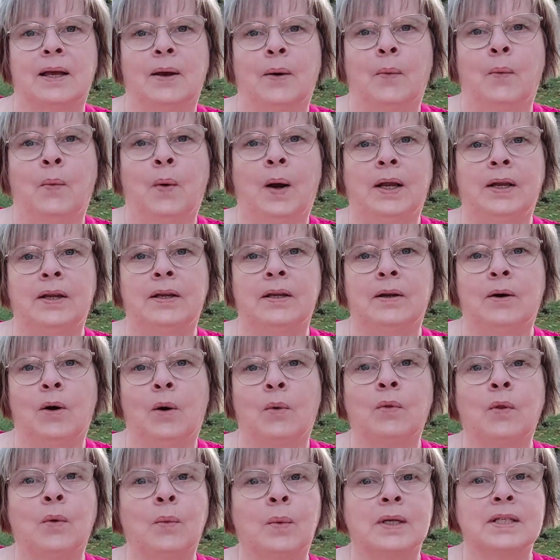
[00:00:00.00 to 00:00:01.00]
One
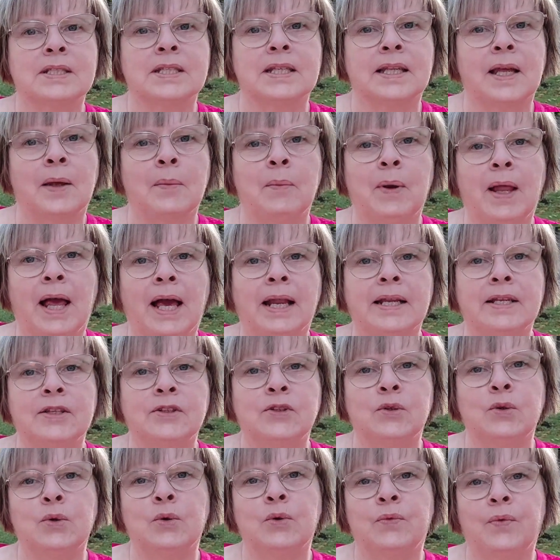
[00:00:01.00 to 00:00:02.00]
of the ones that I'm planning
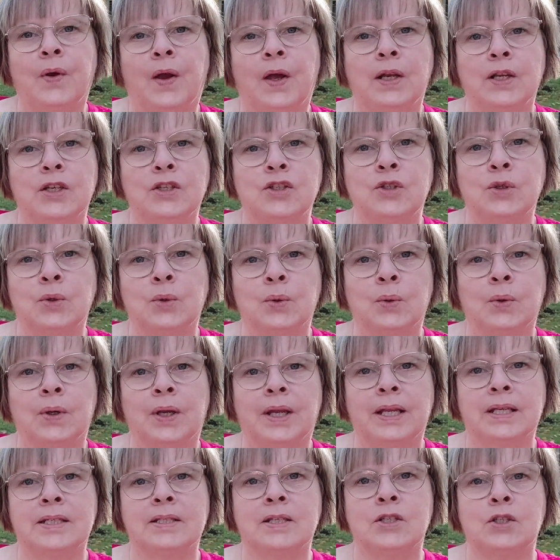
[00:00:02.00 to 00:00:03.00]
to do fairly soon
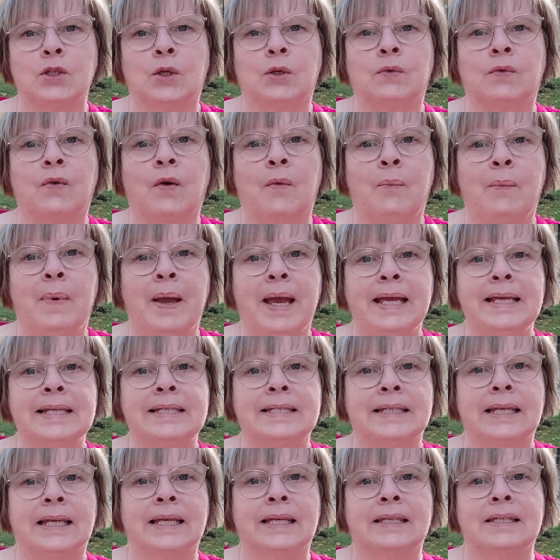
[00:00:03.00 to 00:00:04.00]
is a sort of a
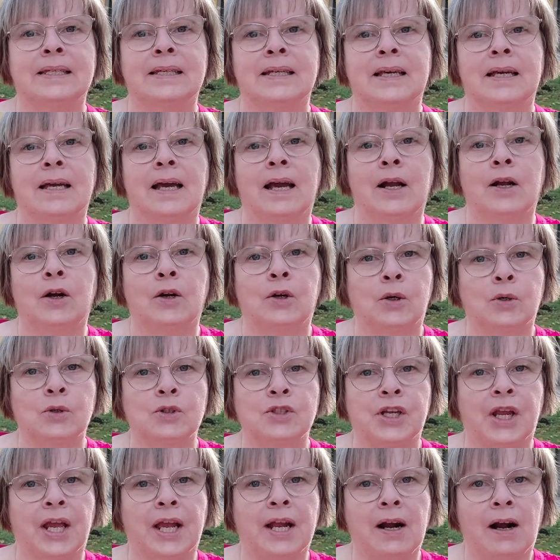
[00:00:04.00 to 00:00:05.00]
basic
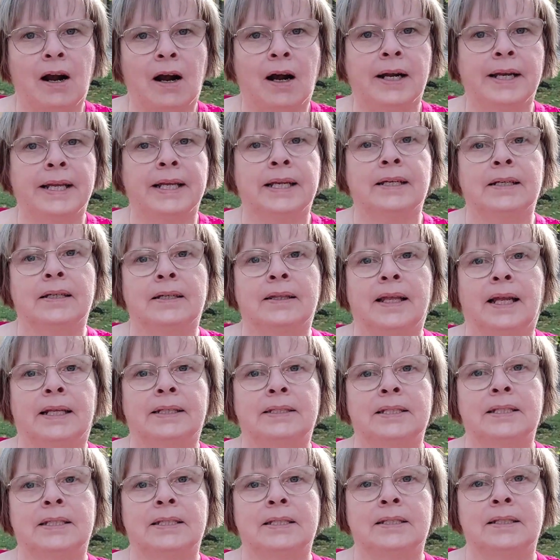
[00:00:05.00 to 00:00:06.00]
crochet cardigan
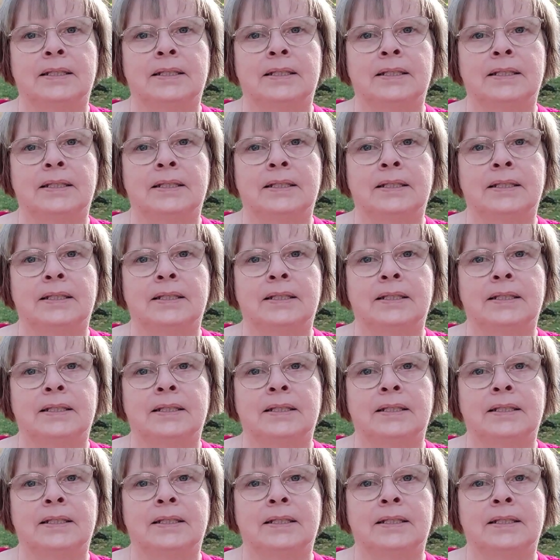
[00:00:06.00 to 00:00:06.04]
that